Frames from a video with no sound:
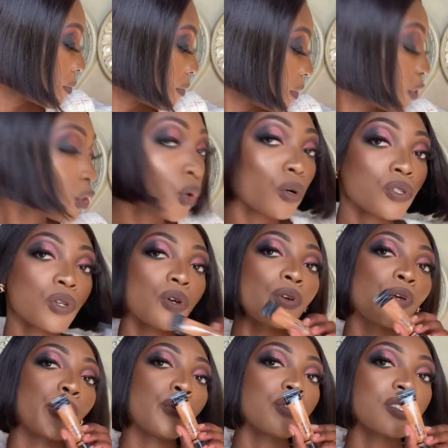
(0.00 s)
You also
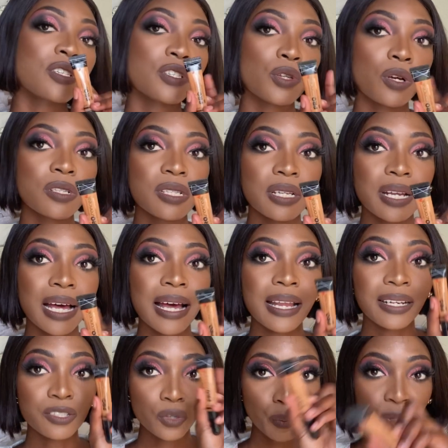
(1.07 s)
use this concealer
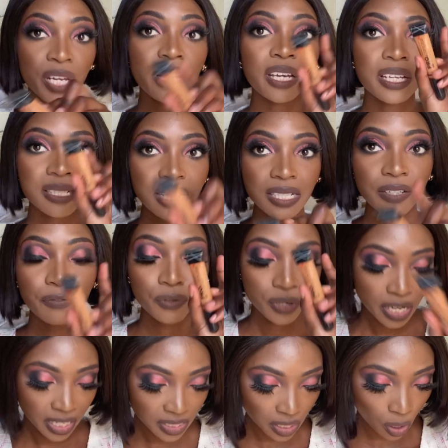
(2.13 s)
in Zopinning to put
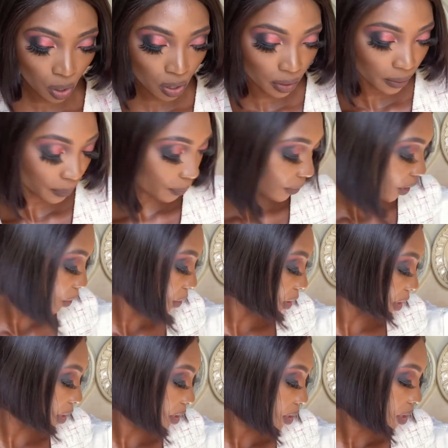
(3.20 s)
later on.
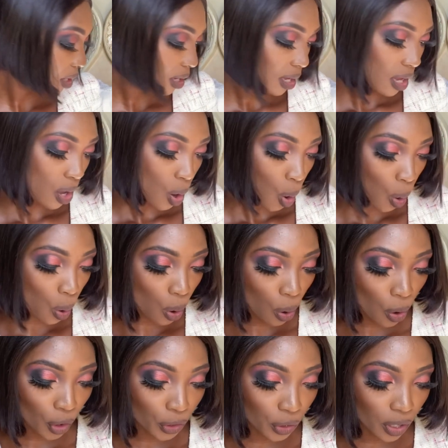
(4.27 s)
Okay.
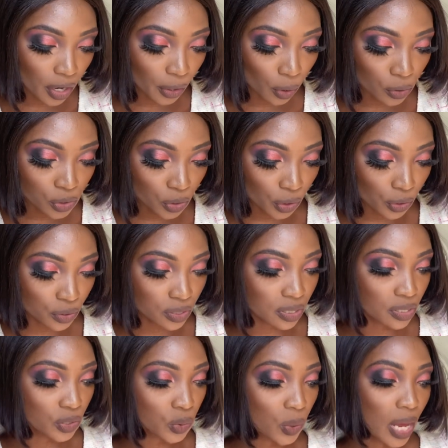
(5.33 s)
Or you can also use
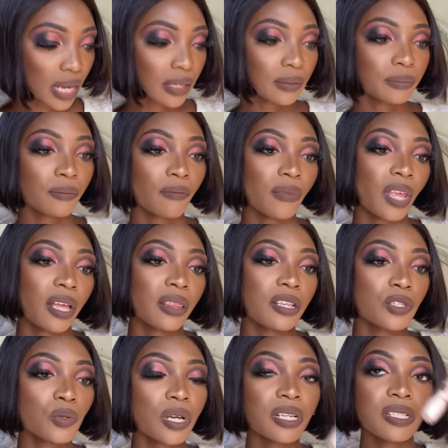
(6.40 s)
this one.
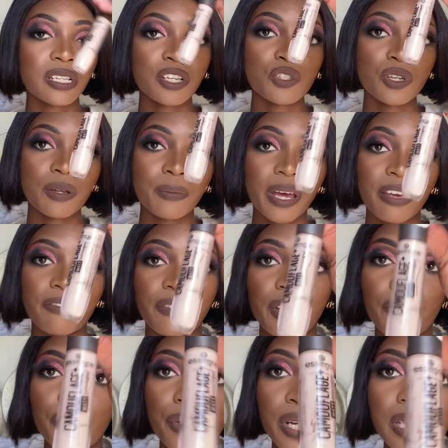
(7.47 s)
This one is actually my
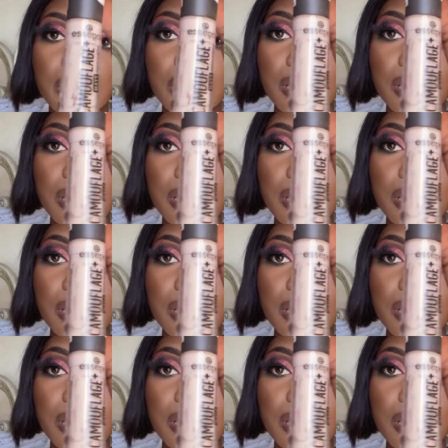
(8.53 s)
favorite.